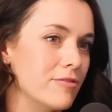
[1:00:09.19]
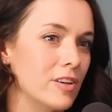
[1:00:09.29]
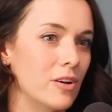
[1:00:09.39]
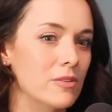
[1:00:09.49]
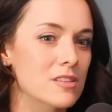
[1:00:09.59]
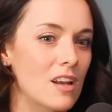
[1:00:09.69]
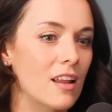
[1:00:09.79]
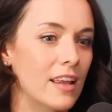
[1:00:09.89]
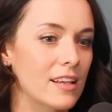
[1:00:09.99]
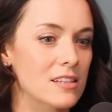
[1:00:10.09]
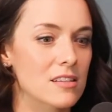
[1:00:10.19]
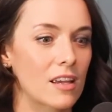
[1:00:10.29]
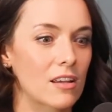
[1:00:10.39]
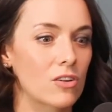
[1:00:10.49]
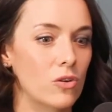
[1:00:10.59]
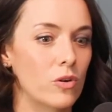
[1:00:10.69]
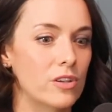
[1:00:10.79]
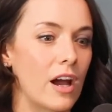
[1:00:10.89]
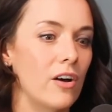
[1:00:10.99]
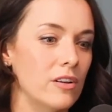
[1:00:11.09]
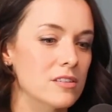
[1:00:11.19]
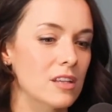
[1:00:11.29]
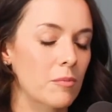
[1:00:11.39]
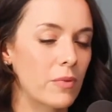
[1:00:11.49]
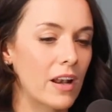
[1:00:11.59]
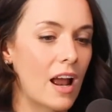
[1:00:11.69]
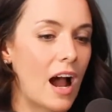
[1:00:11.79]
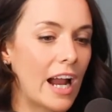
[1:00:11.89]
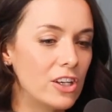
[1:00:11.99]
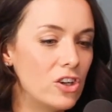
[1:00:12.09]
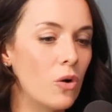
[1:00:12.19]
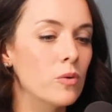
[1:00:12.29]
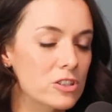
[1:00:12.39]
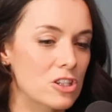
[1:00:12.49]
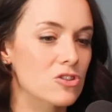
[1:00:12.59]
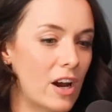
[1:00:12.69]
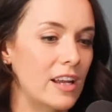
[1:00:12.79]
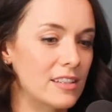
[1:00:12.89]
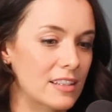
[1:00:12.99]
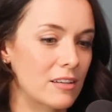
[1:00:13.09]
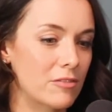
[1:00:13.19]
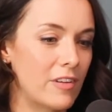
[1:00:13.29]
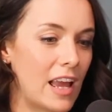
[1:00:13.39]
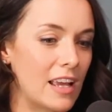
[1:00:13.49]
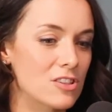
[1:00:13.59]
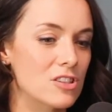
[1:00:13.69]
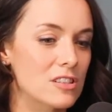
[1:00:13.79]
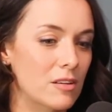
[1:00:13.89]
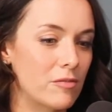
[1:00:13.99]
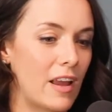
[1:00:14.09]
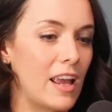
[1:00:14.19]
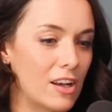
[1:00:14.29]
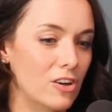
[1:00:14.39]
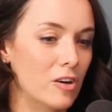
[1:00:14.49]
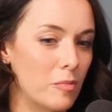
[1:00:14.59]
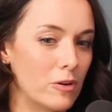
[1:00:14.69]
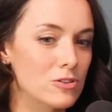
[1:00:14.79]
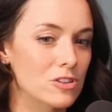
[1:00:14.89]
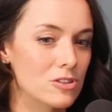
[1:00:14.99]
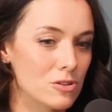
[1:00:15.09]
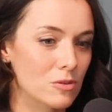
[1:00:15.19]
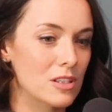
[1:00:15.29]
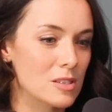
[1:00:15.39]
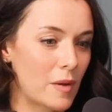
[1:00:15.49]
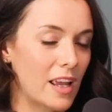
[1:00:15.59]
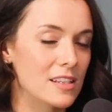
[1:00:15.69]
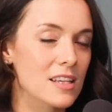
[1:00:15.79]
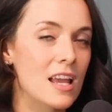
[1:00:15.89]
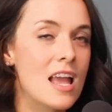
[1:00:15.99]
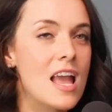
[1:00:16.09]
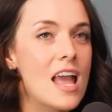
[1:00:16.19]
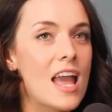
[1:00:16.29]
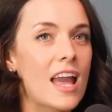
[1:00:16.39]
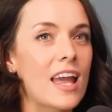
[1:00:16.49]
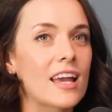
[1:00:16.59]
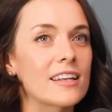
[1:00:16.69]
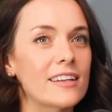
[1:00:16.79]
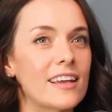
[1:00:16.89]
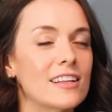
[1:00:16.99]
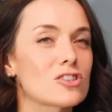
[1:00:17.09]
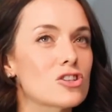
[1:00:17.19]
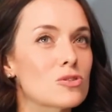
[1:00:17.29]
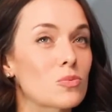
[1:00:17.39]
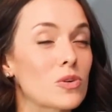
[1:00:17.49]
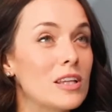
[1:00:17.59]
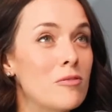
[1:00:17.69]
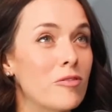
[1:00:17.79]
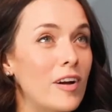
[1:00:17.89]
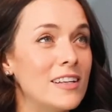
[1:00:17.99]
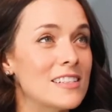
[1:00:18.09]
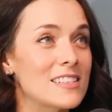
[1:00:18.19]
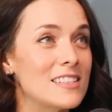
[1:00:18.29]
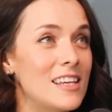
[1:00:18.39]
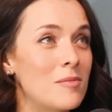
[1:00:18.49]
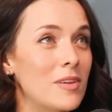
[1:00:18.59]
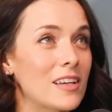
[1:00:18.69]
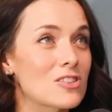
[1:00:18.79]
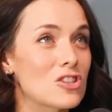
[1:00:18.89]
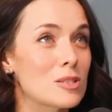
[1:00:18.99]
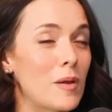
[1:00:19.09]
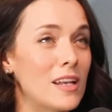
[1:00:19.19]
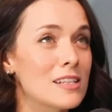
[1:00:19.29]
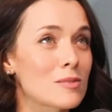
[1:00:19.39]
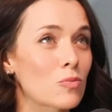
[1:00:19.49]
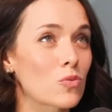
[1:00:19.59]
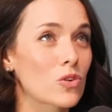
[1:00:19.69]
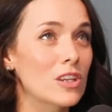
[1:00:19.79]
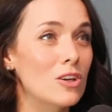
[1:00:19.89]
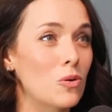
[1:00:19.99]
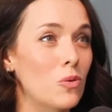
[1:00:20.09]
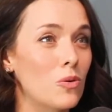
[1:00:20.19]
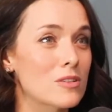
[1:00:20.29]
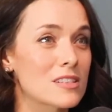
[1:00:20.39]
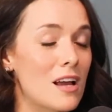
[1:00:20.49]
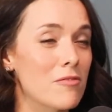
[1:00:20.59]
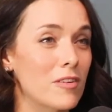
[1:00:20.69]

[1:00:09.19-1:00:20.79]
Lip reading: You know, it's not like it's like you could tell. It's like, but I know what she's trying to convey. She's conveying her emotions through these paints. And it's just really fun to see, because she's painted some really cool stuff.